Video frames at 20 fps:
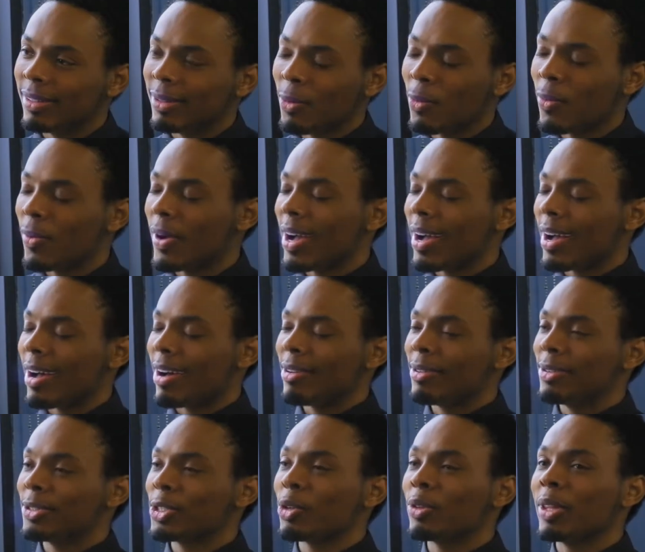No one has a
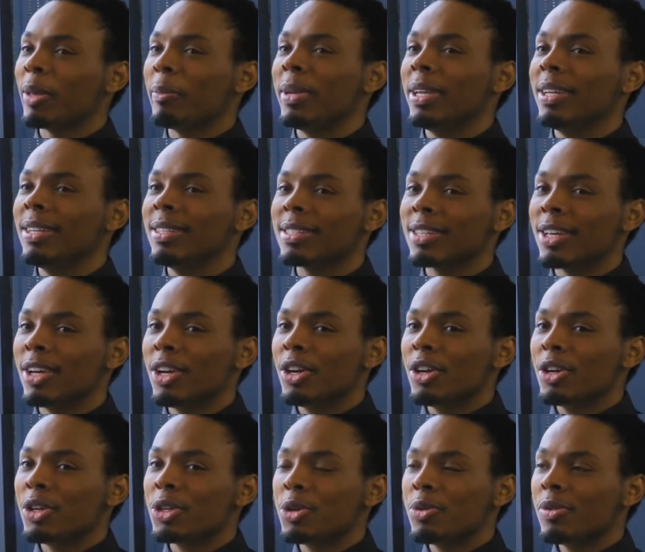purpose. So that means
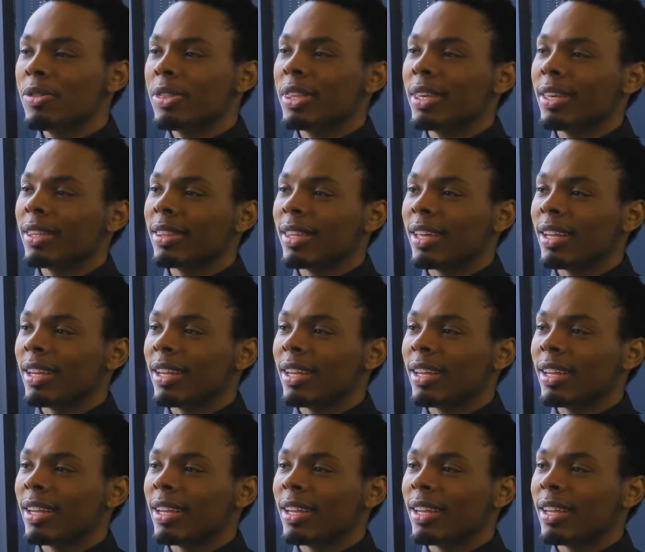you think